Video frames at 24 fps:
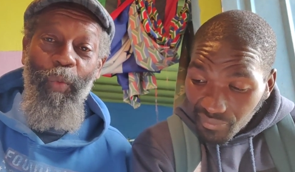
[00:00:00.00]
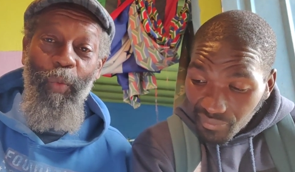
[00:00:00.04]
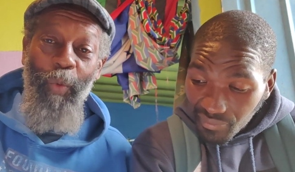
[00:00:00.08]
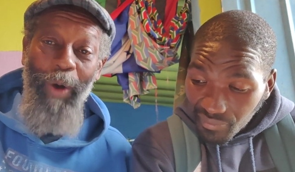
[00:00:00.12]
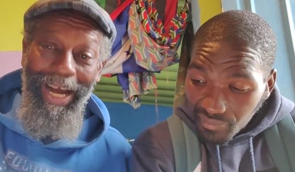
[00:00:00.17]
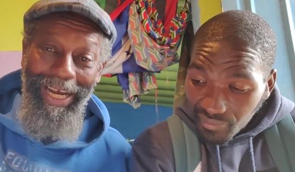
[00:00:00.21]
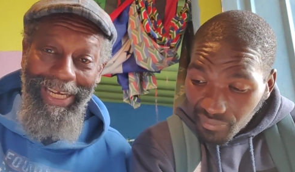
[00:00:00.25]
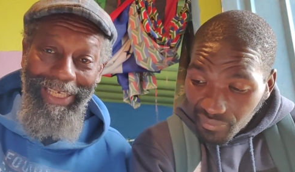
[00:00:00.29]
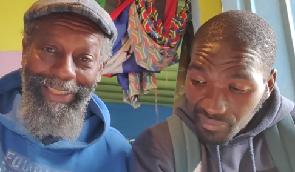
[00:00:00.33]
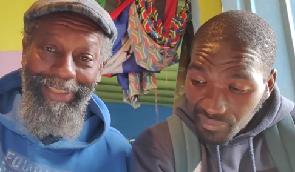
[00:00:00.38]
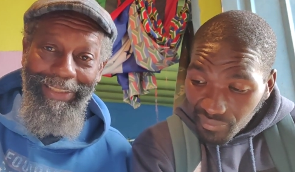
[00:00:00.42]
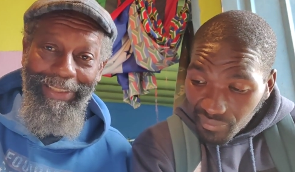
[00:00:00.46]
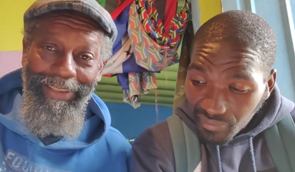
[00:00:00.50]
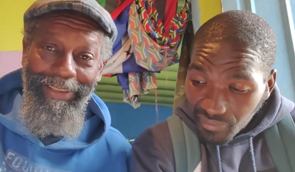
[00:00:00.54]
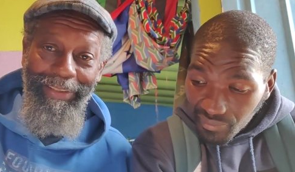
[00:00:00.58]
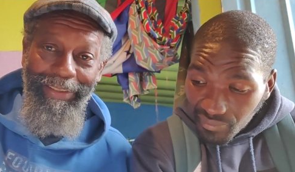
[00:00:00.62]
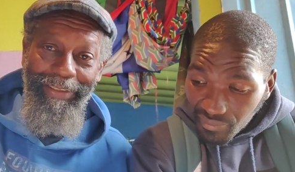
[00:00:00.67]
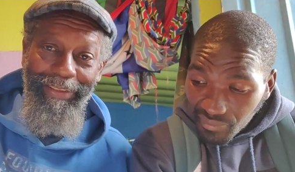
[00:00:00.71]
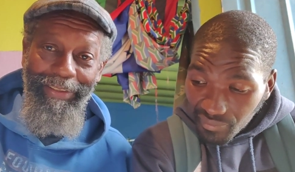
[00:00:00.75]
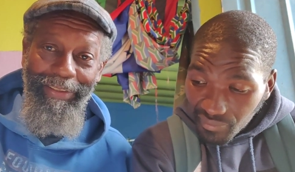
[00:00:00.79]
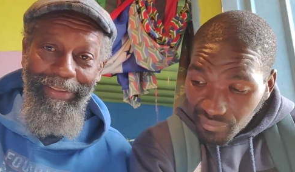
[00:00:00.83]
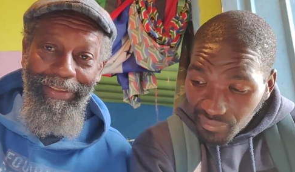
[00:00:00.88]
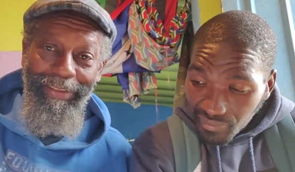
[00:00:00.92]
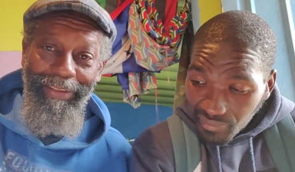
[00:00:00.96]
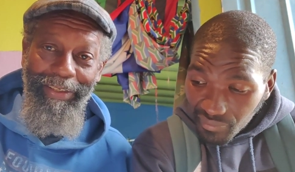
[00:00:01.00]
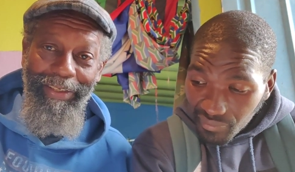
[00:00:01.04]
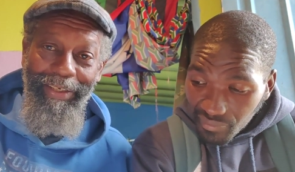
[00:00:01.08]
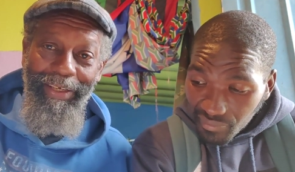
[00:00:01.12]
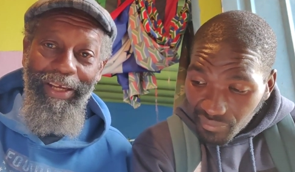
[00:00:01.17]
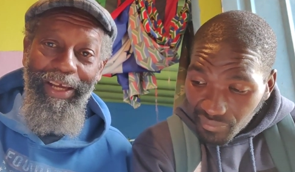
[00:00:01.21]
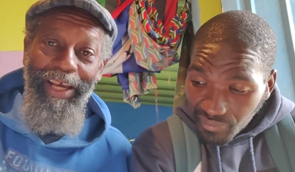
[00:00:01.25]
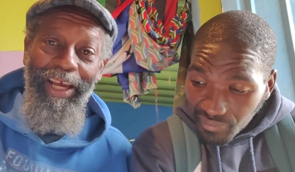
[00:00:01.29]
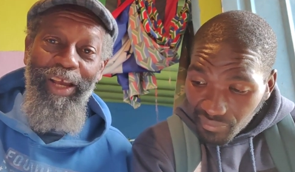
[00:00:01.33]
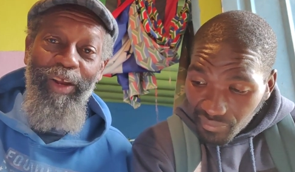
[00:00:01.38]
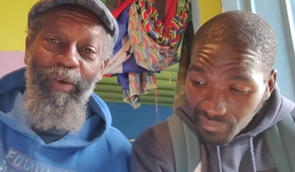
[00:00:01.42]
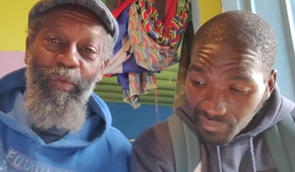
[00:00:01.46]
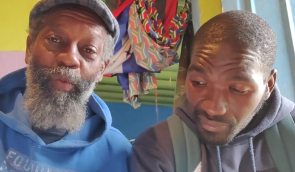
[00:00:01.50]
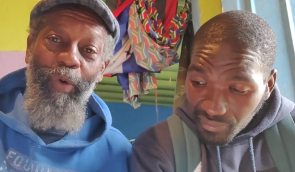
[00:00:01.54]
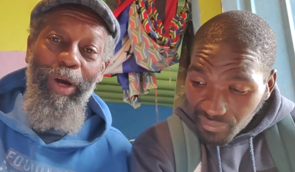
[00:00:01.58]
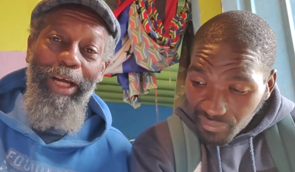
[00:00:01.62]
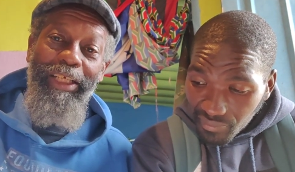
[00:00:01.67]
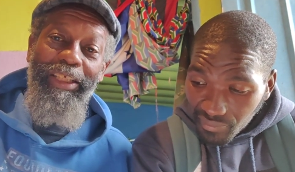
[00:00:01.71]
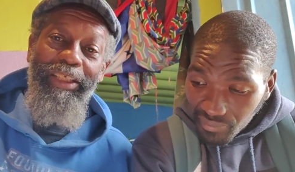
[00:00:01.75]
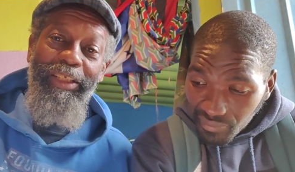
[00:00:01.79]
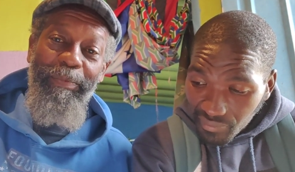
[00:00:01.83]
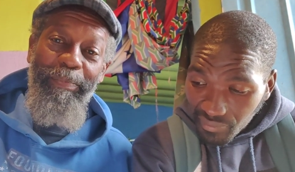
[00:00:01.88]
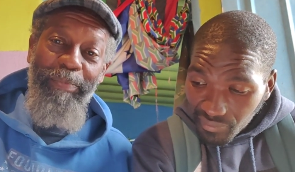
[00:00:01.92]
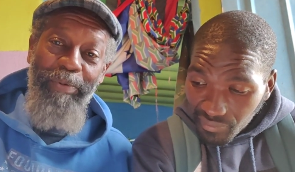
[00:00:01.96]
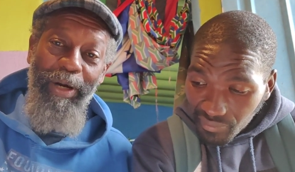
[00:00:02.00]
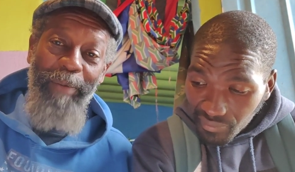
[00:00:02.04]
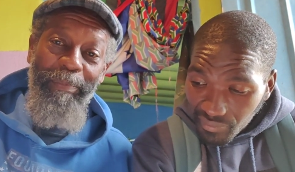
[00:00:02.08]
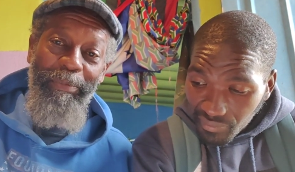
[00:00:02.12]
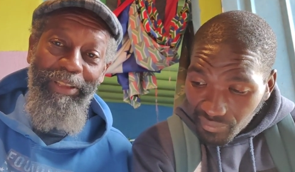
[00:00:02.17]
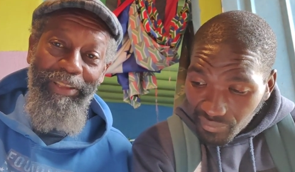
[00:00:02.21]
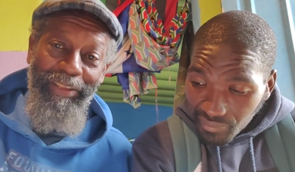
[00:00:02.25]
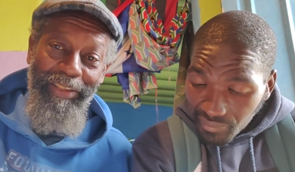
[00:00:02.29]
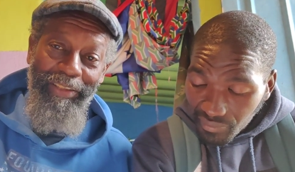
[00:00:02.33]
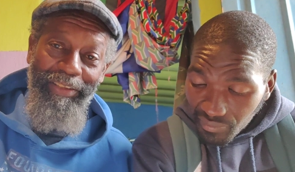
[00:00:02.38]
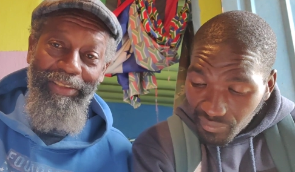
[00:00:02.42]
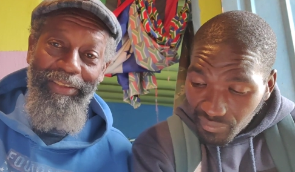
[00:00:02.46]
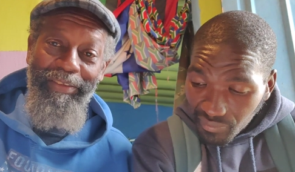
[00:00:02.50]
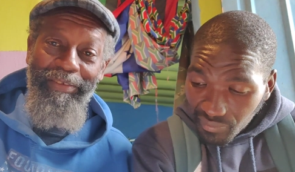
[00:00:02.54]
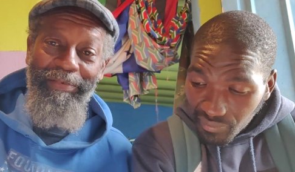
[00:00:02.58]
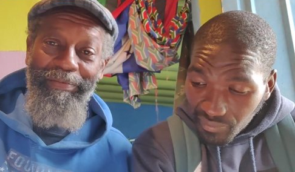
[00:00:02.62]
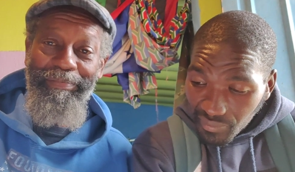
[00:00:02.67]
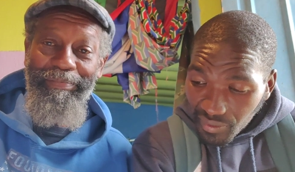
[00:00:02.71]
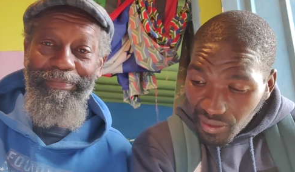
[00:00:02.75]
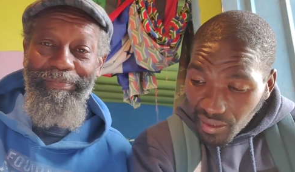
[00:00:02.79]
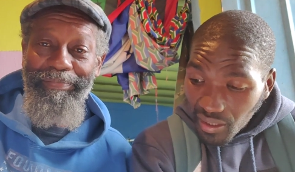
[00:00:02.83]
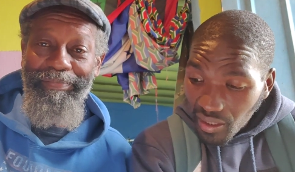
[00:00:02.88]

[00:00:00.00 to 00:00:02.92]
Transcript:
Speaker 1: white, and white supremacists.